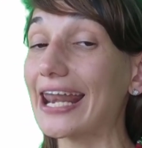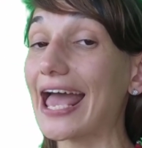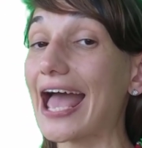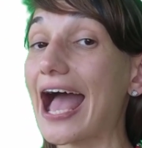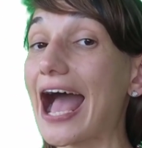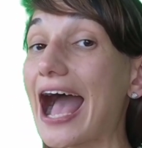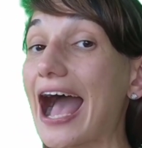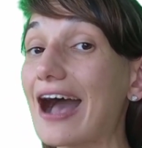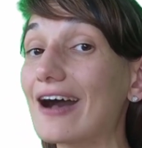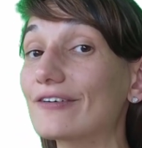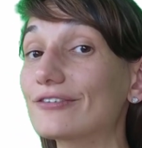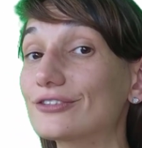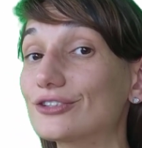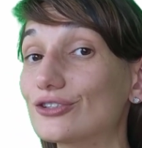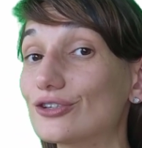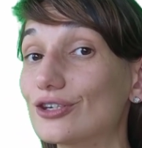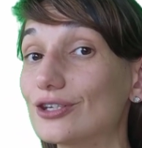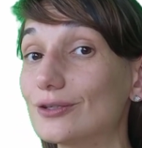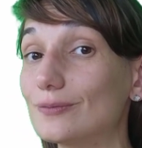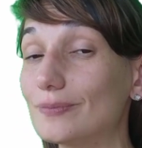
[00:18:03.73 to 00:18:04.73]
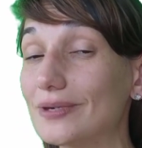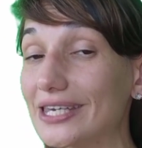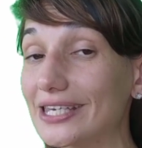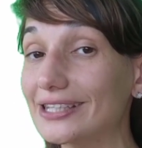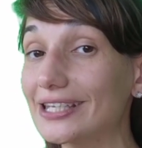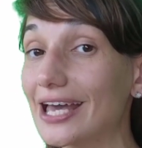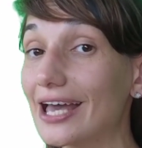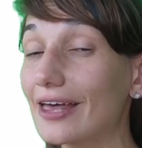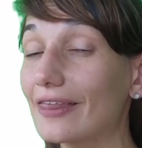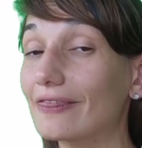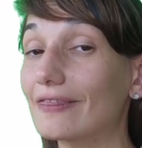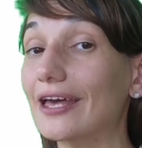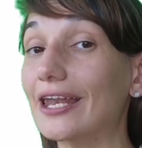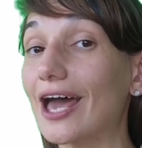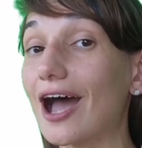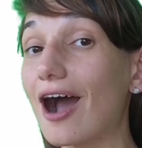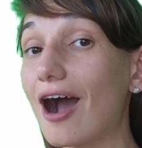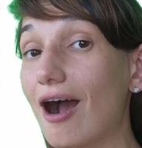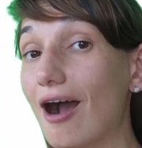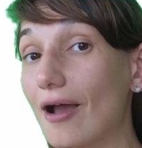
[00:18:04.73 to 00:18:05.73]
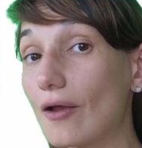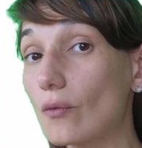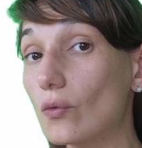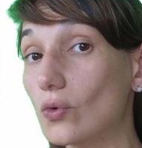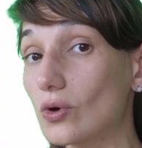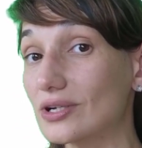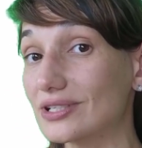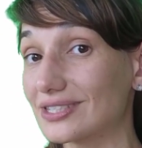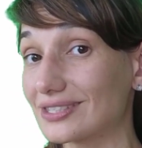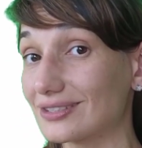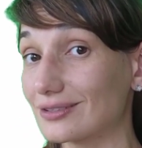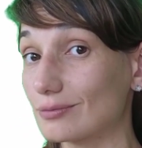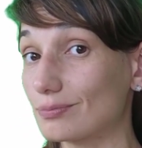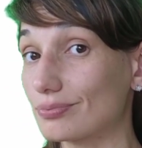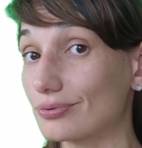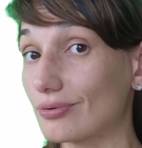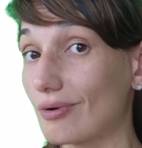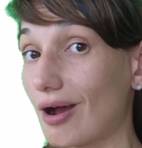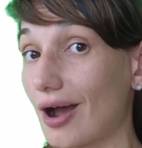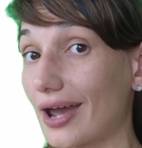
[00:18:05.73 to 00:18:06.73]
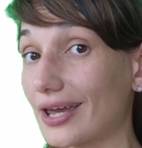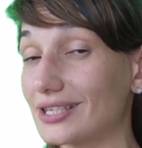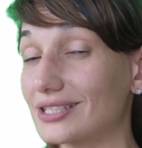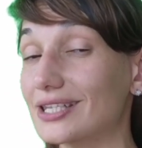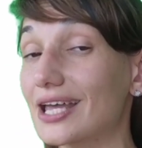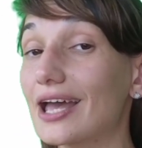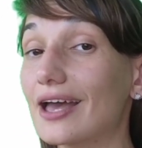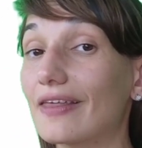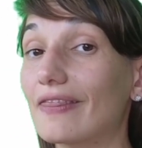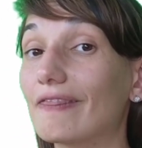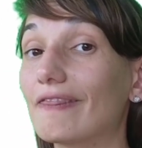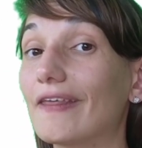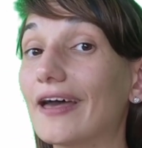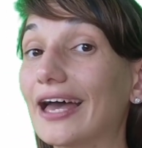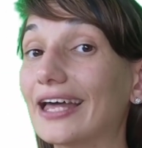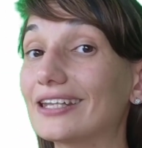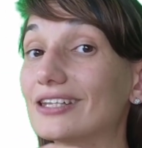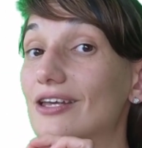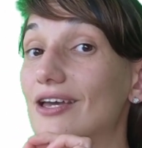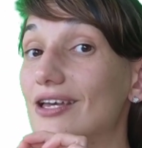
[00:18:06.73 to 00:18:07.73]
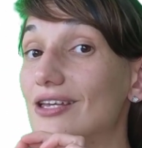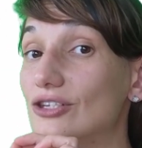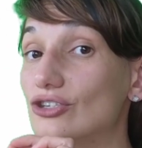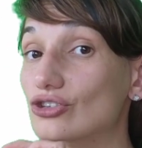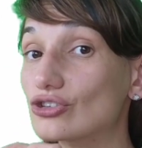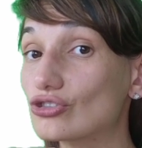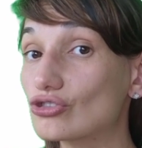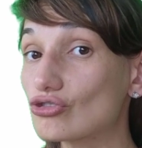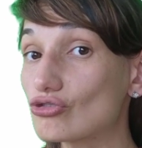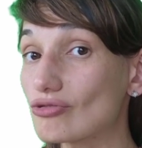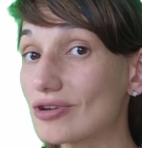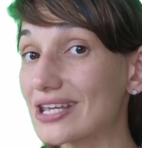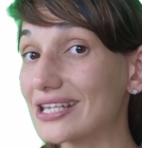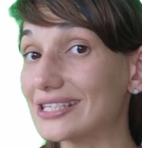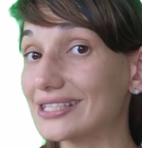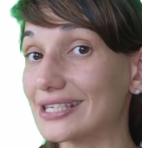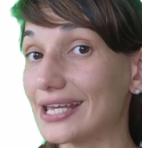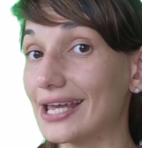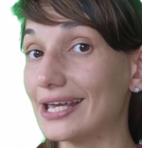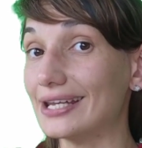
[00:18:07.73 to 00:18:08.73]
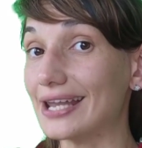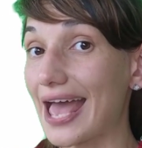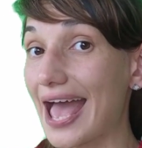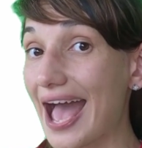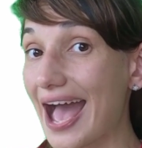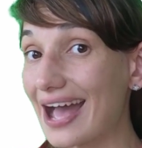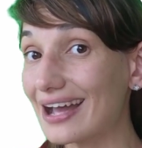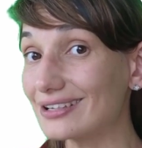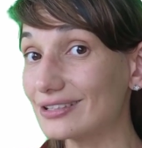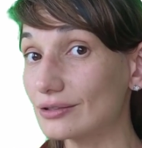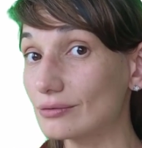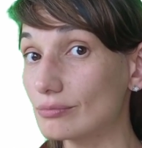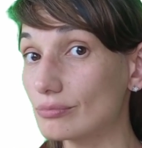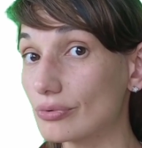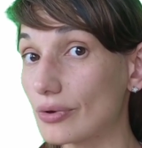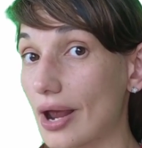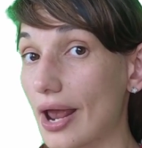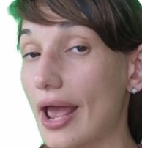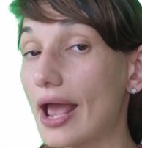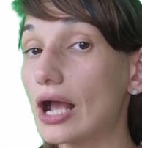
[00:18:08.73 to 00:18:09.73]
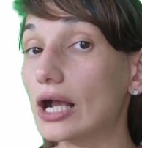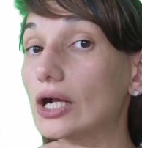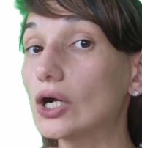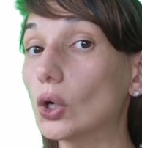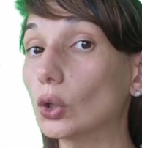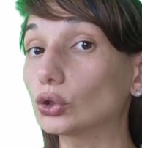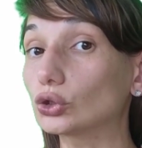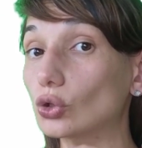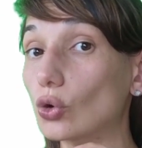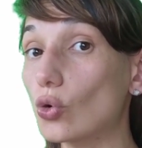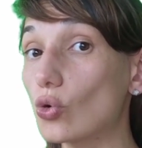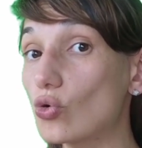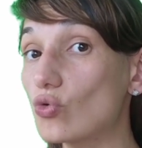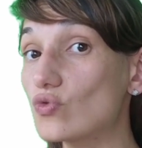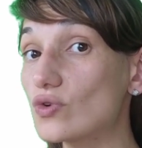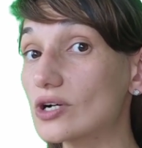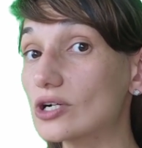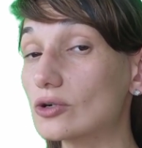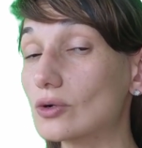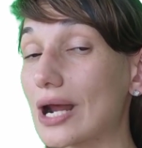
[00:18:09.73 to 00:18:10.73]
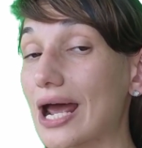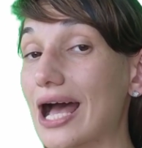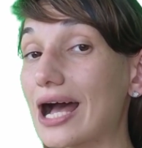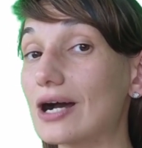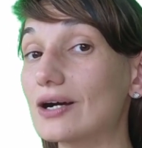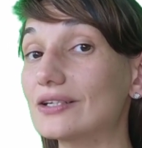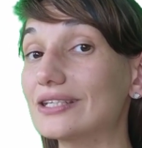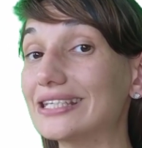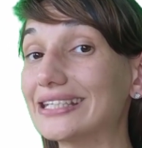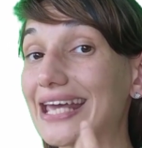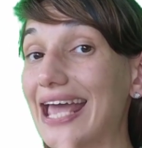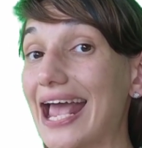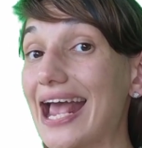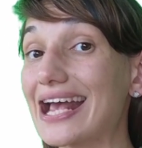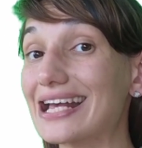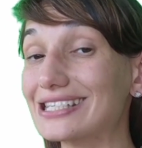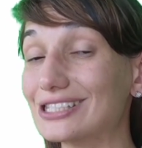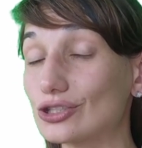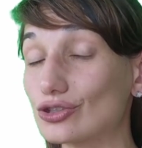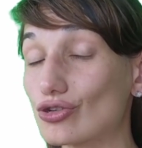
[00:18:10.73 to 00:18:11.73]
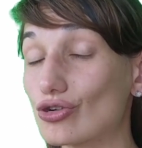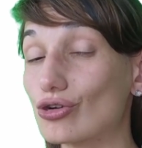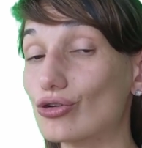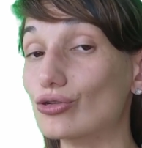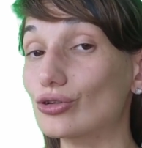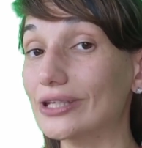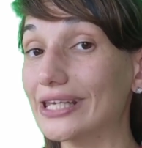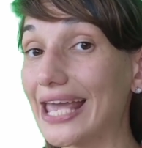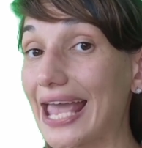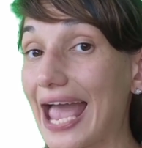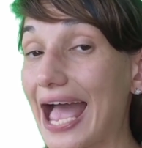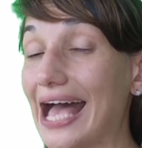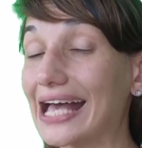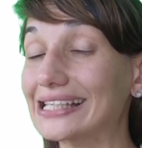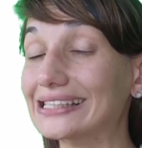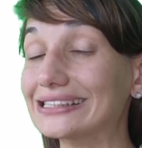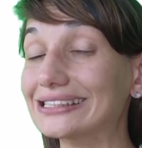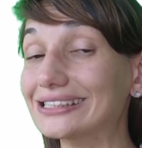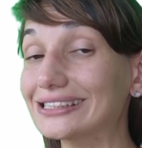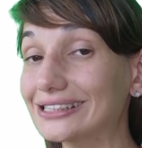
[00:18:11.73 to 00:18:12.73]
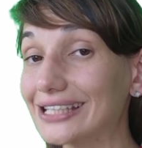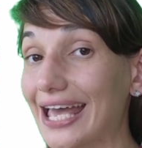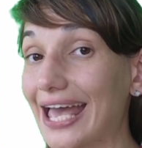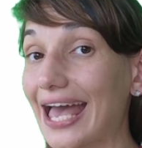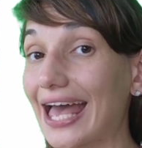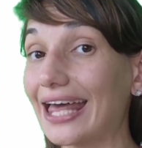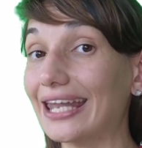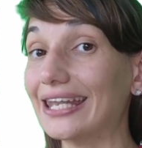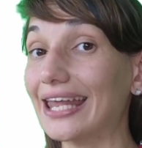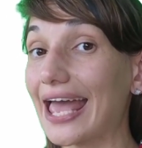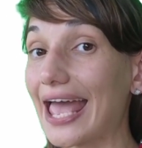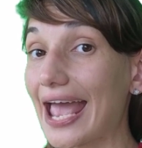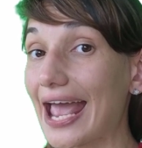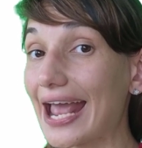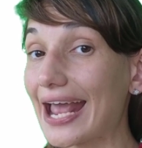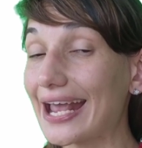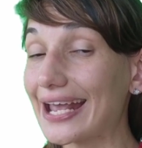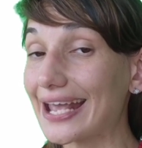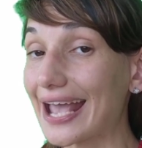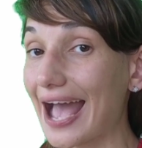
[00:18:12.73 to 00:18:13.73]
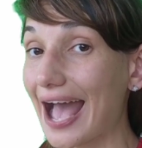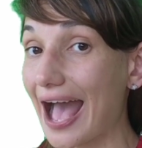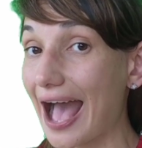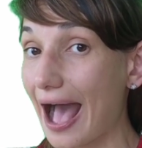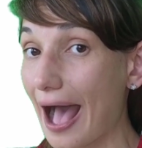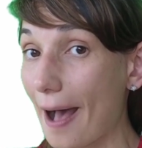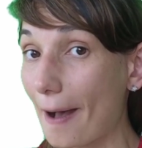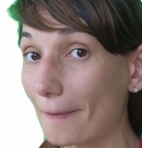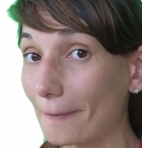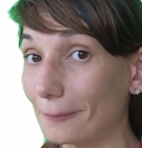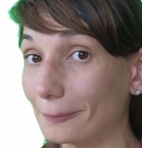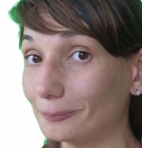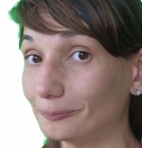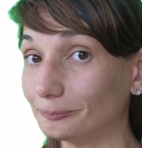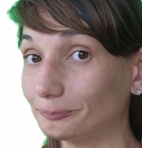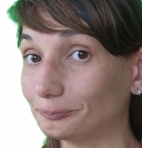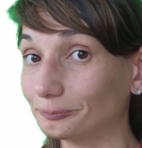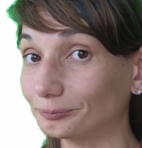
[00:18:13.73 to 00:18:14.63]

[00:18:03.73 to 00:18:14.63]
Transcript: and I have to admit that I was surprised that streets in Edinburgh got overcrowded as early as 10 a.m.